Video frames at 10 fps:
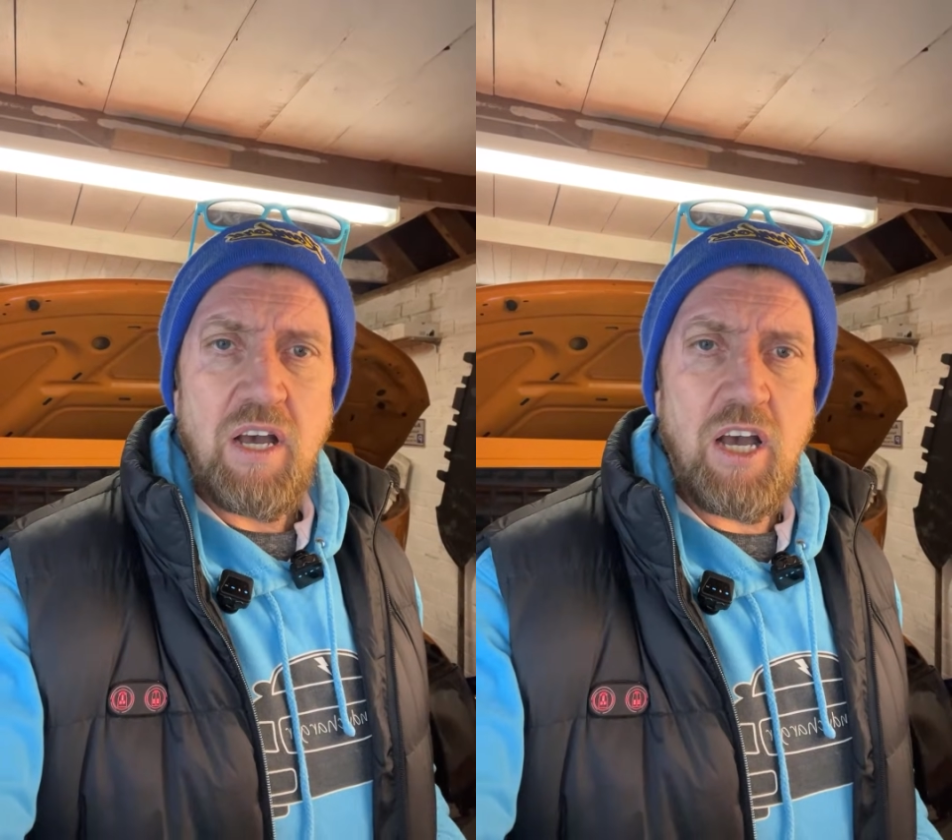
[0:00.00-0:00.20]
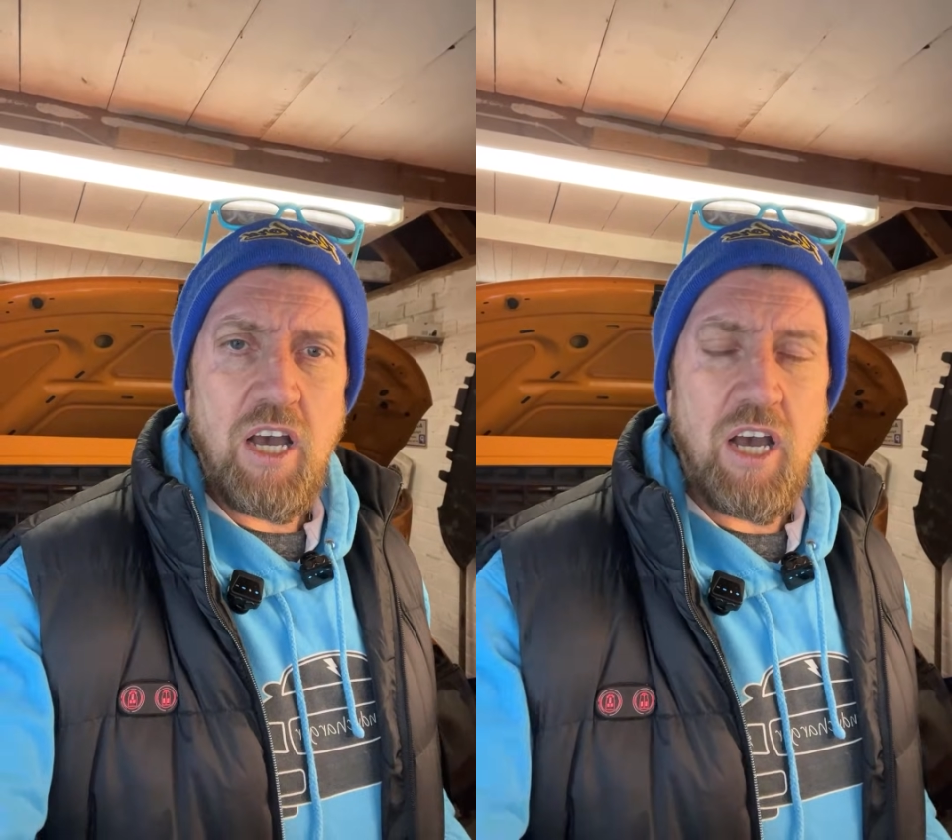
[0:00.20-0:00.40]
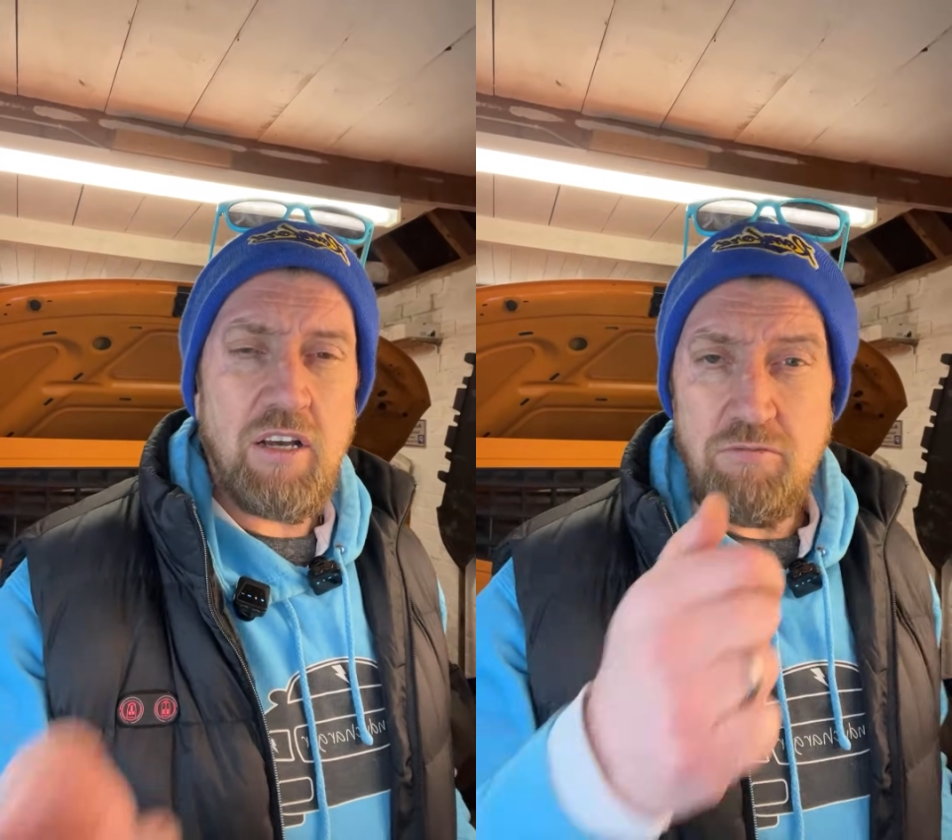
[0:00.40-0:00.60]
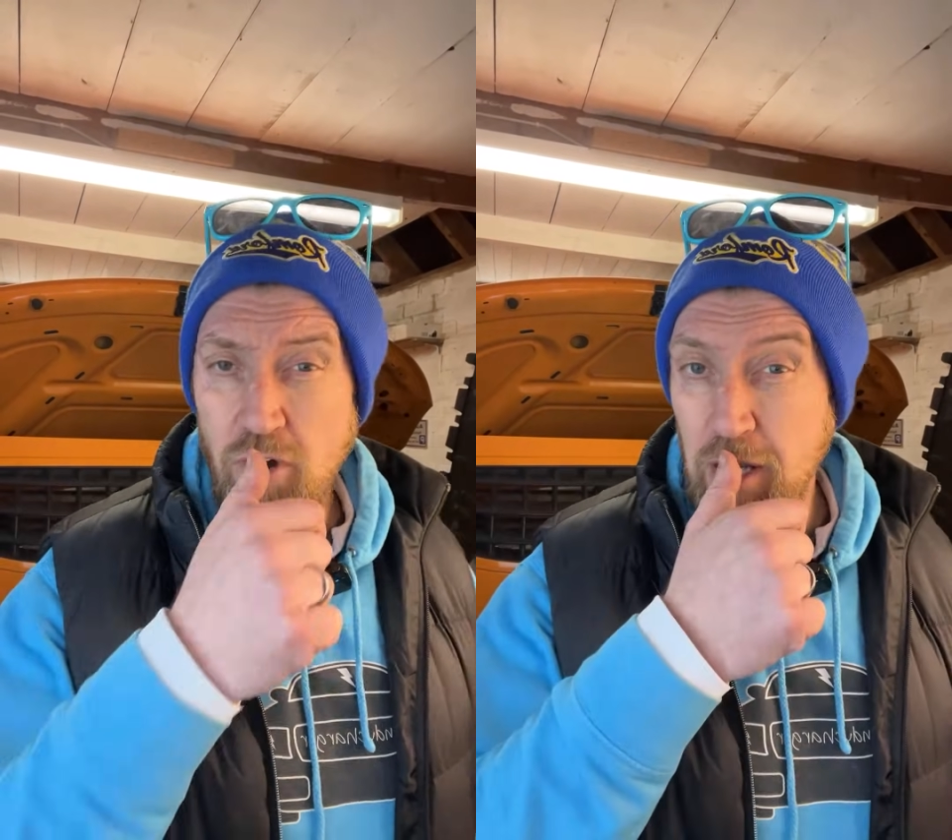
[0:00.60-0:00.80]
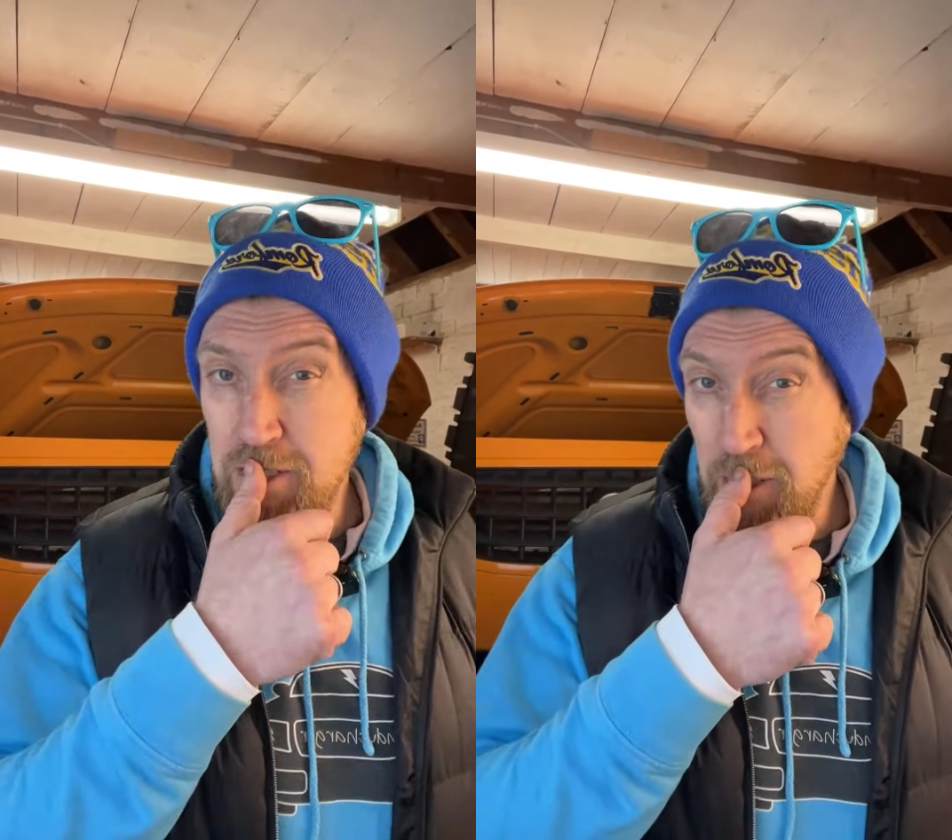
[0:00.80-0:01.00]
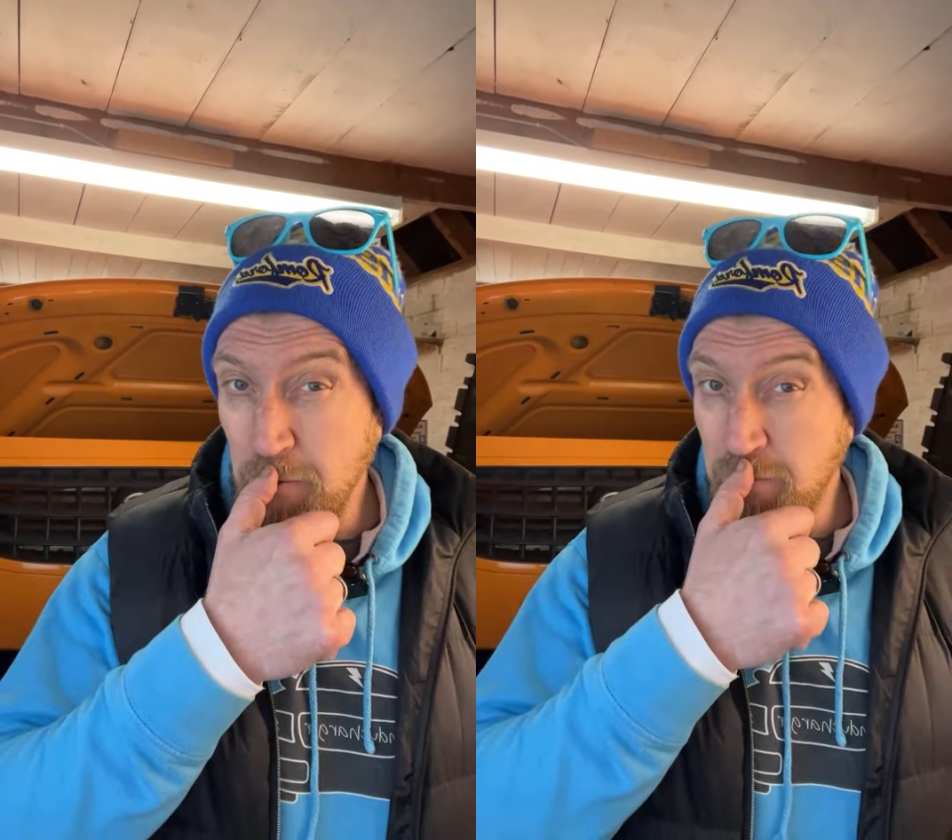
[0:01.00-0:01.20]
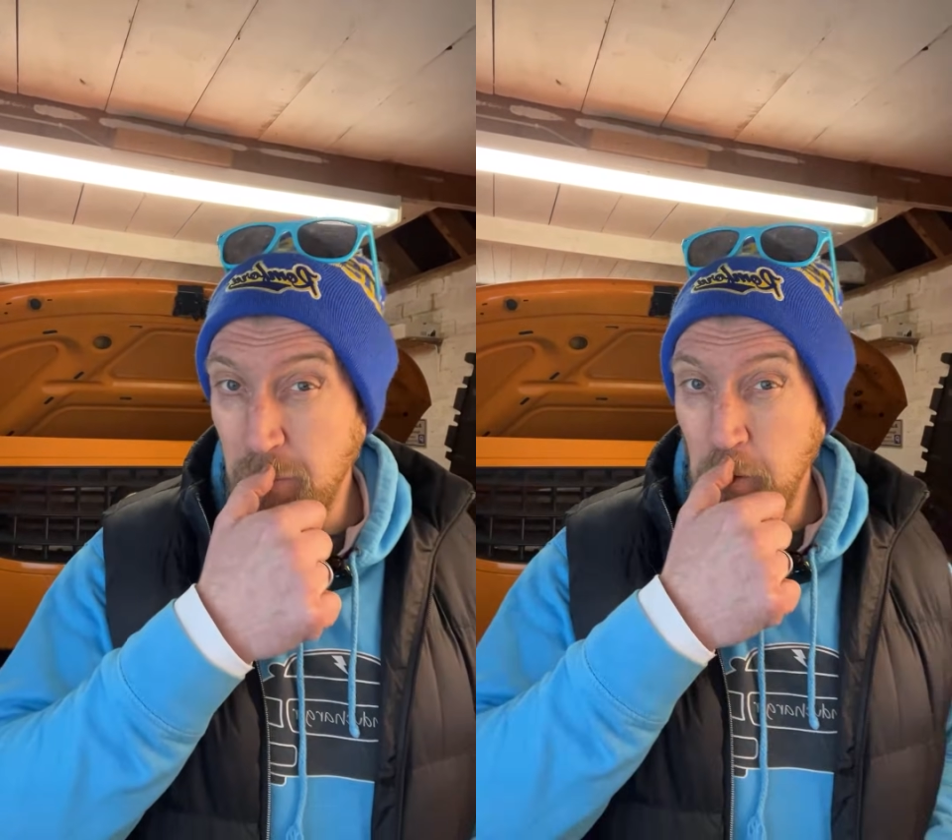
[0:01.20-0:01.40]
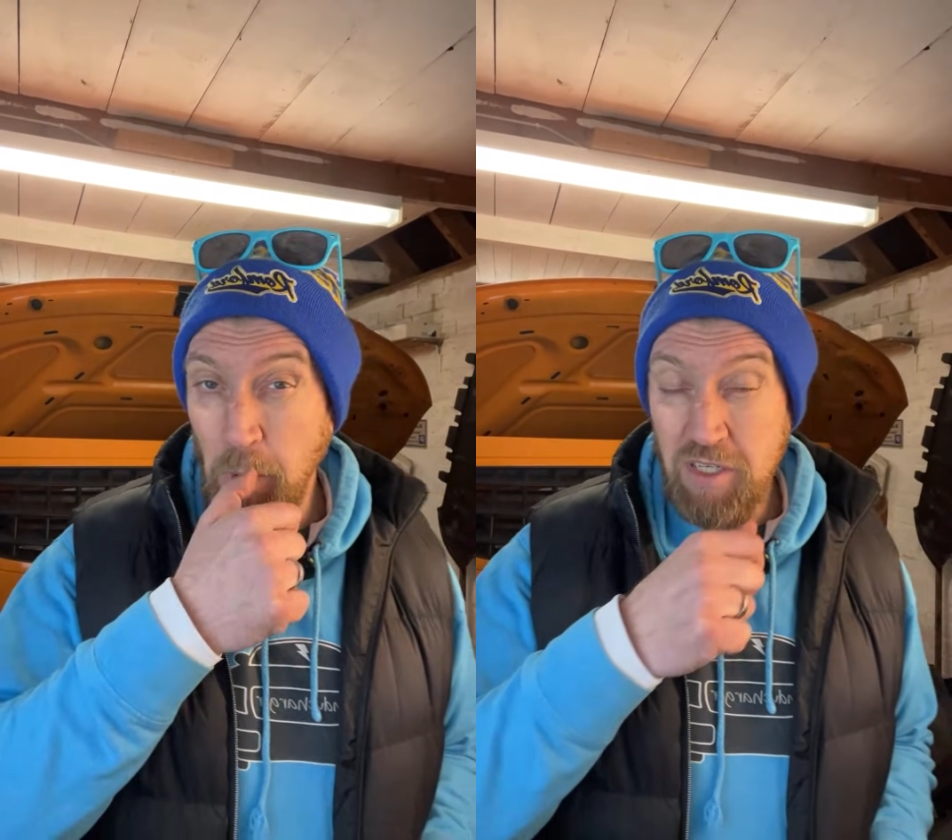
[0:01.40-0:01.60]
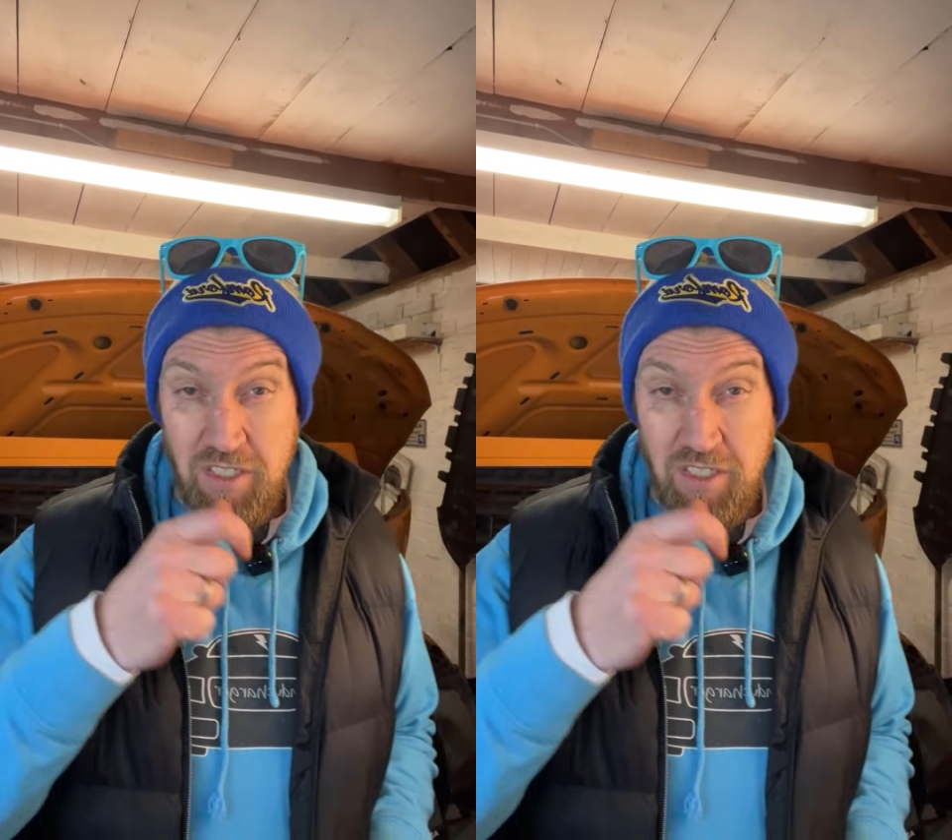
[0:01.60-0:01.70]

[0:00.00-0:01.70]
Right, so food wise,